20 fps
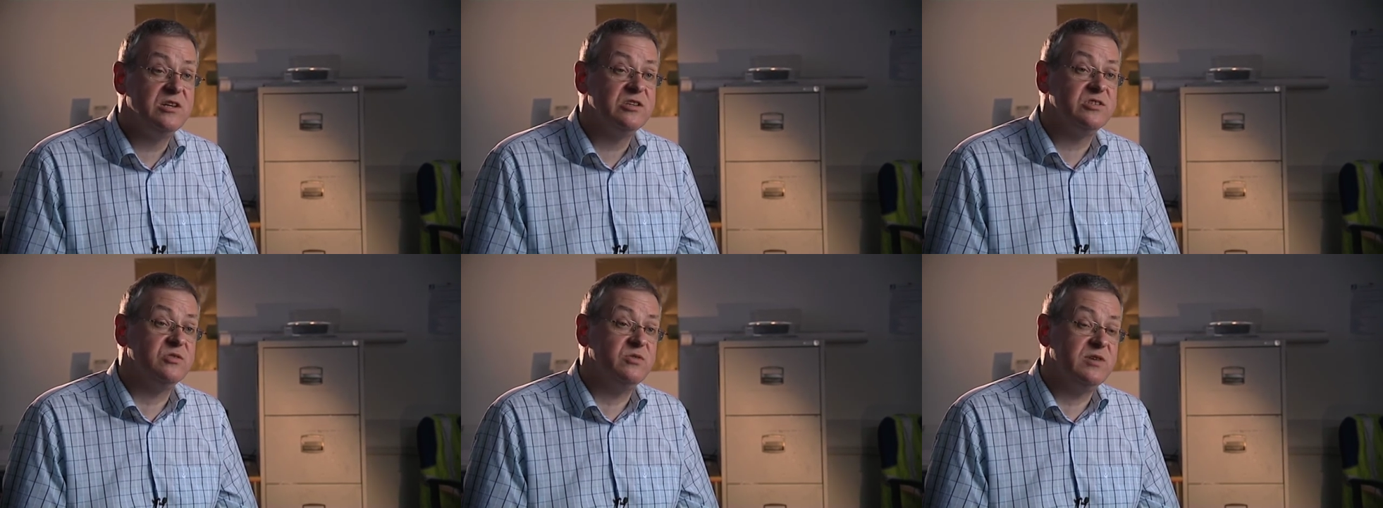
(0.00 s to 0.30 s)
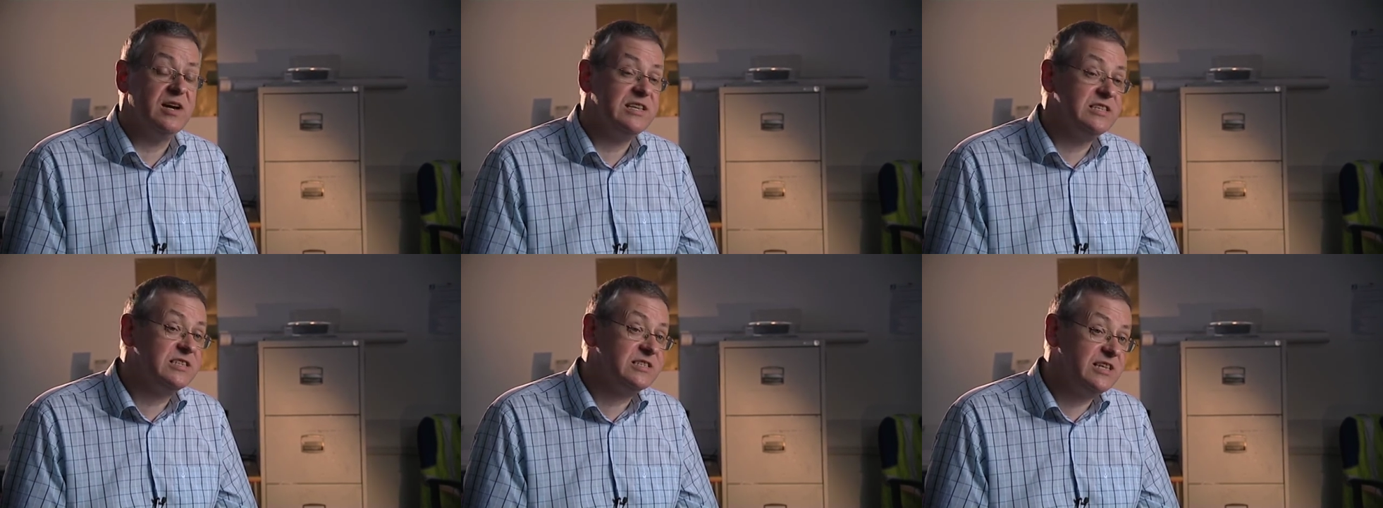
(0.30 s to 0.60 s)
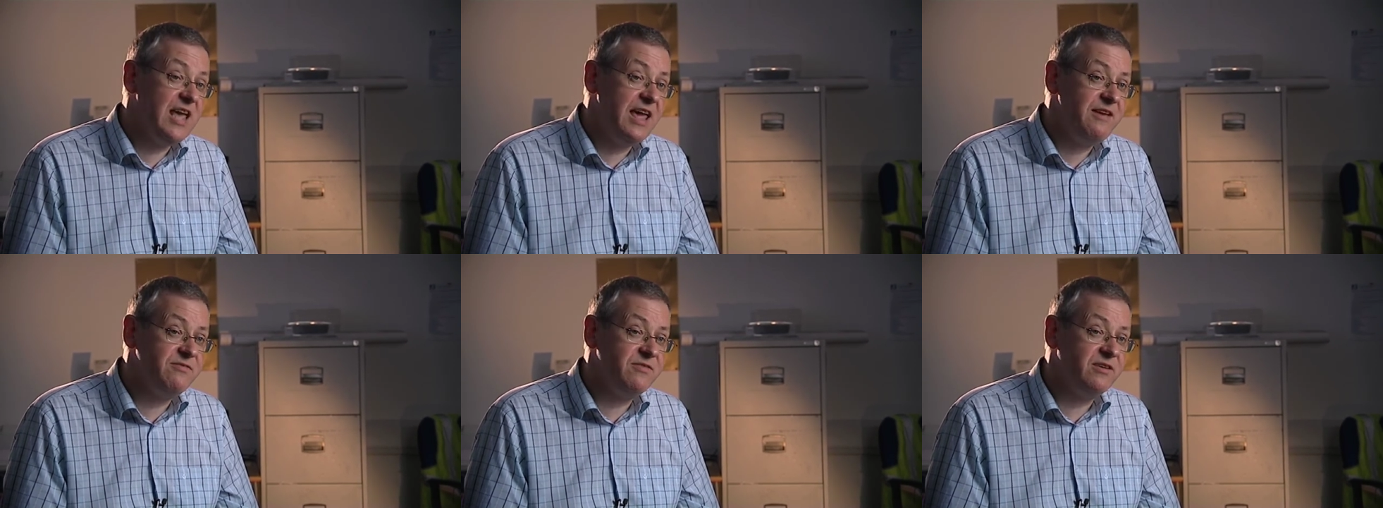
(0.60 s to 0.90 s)
So it is
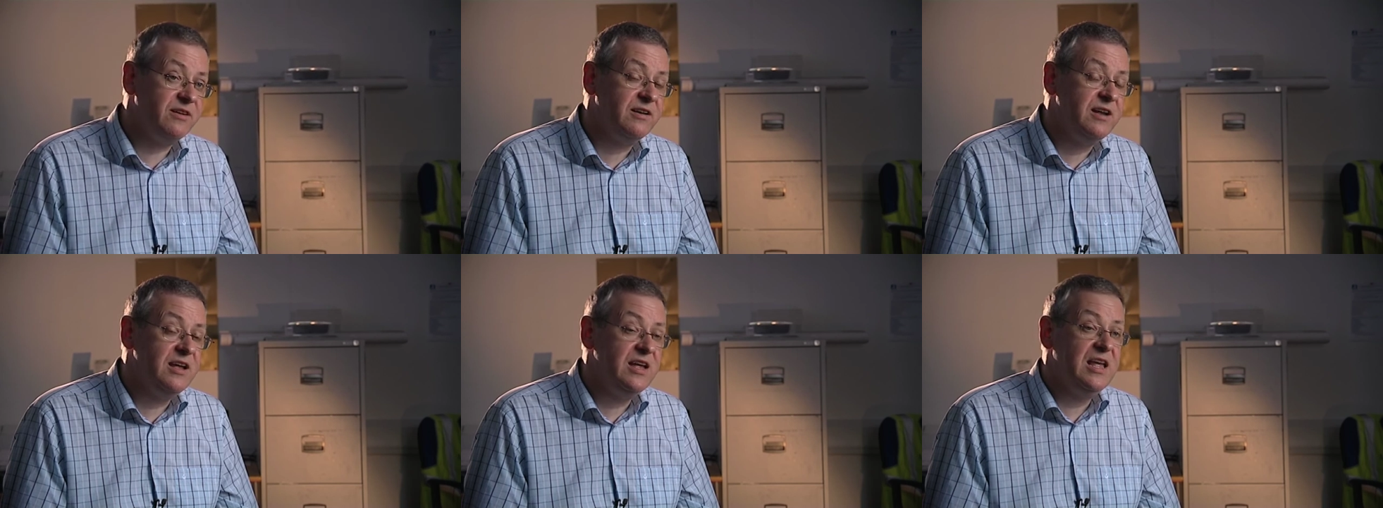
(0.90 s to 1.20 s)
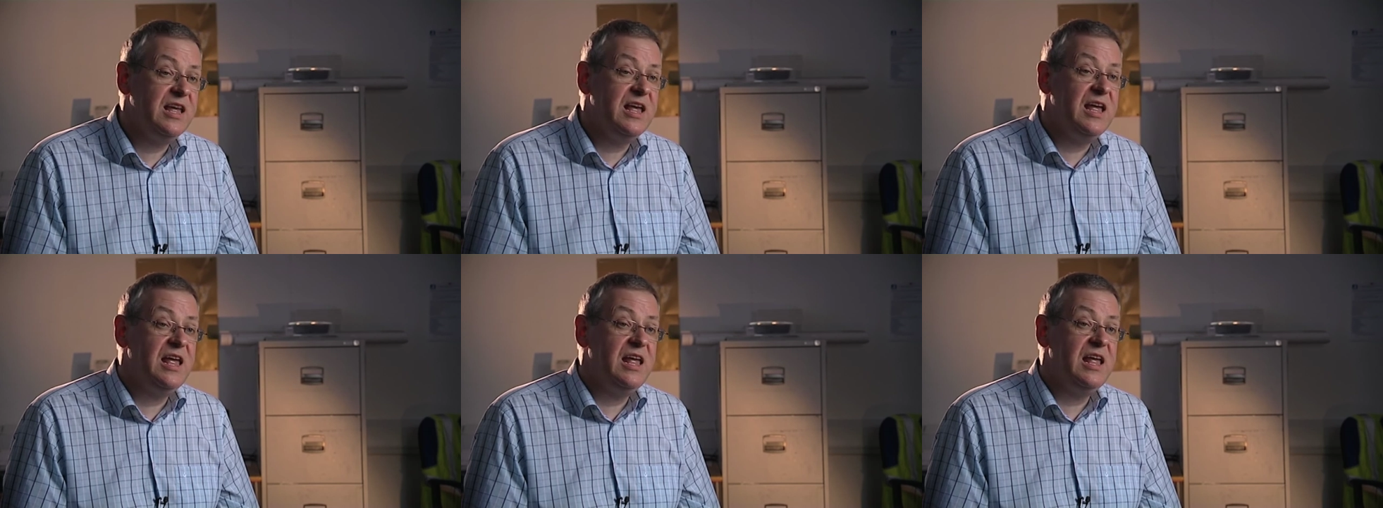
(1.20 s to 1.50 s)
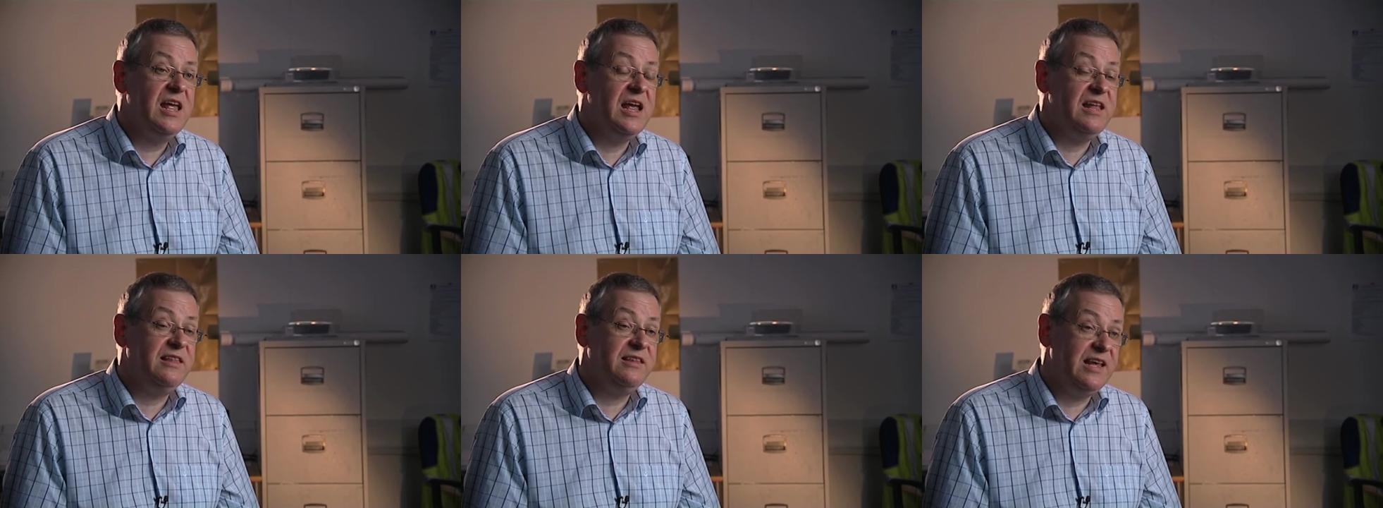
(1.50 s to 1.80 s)
safer
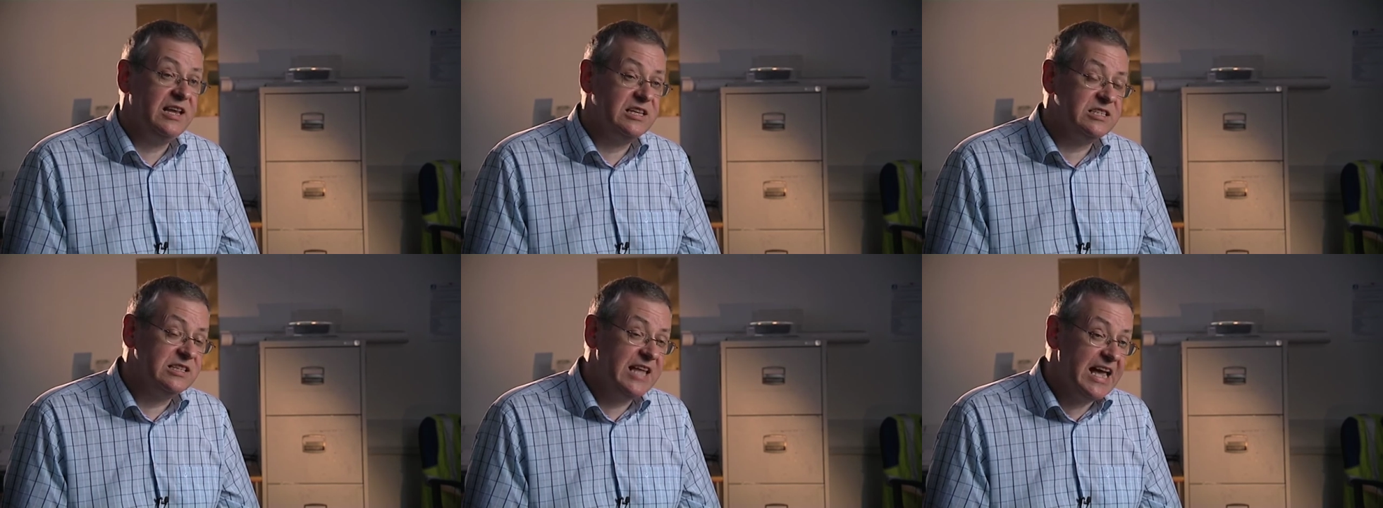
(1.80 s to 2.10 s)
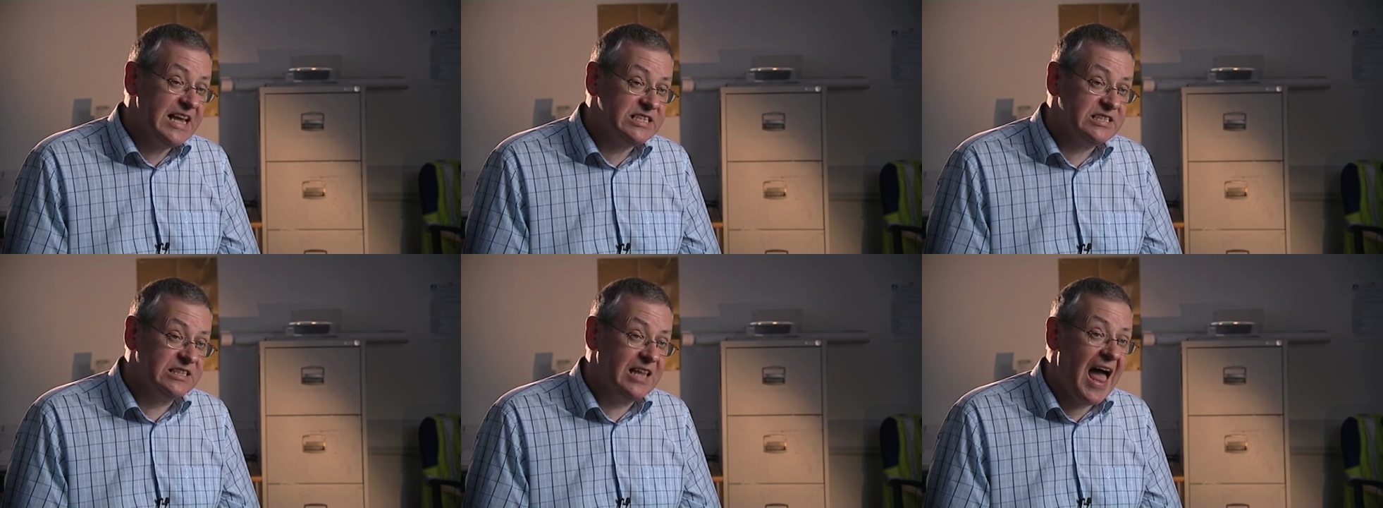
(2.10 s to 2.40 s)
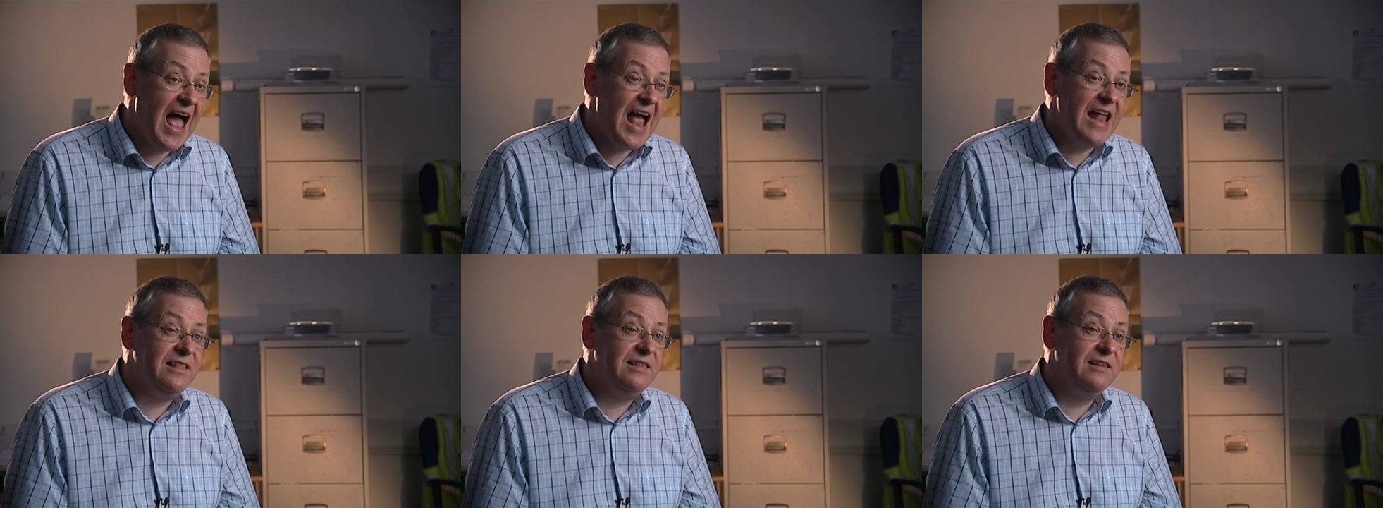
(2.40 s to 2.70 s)
it takes less
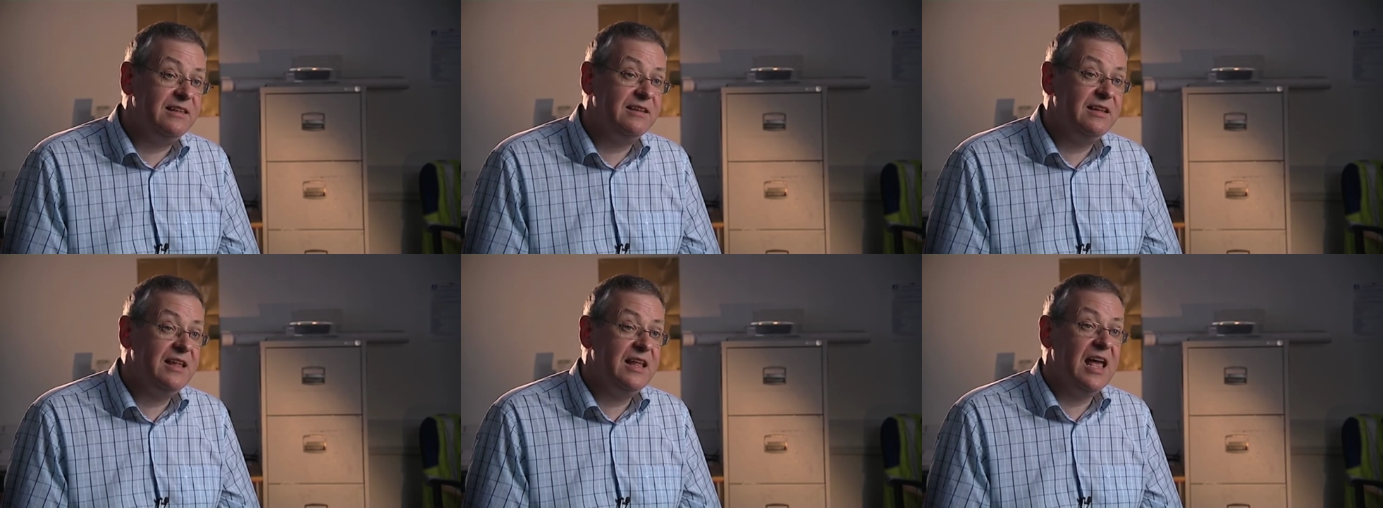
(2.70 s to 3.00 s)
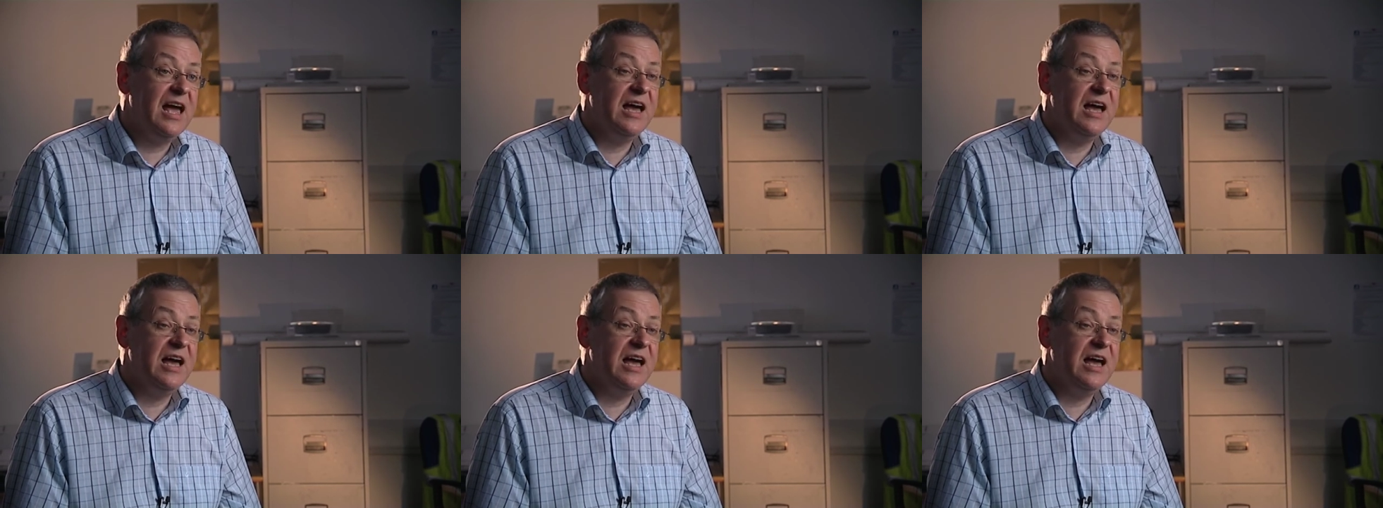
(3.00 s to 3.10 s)
land